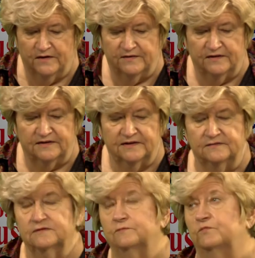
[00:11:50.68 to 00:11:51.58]
the
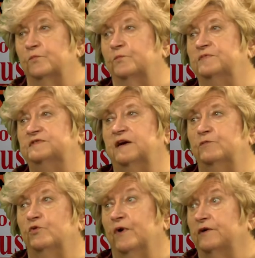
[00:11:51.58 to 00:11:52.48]

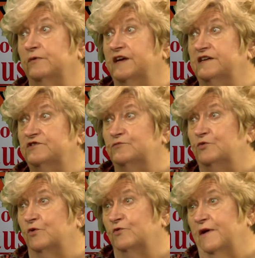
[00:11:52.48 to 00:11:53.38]
summer recreation
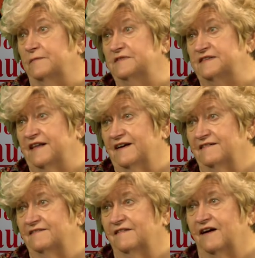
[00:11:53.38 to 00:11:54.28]
programs that
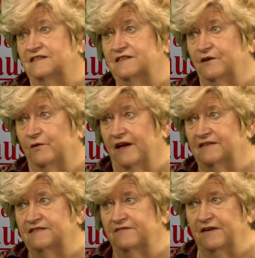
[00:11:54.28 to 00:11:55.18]
Osseo
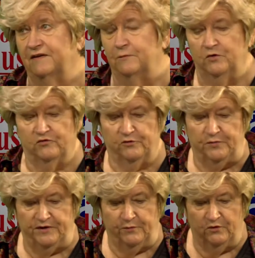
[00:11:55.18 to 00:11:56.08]
has available for
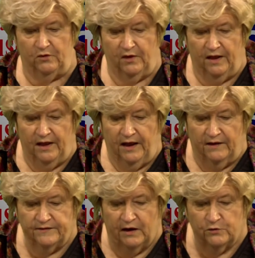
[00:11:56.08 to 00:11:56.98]
people.
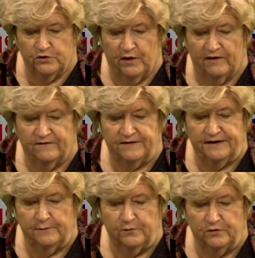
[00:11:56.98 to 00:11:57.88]
Now you have a
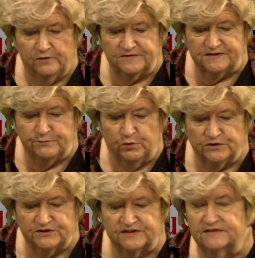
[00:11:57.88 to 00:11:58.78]
number of
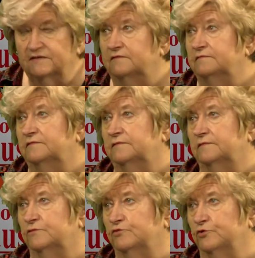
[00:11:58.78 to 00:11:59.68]
sports
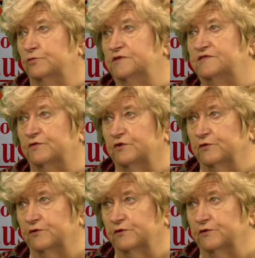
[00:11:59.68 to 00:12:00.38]
groups for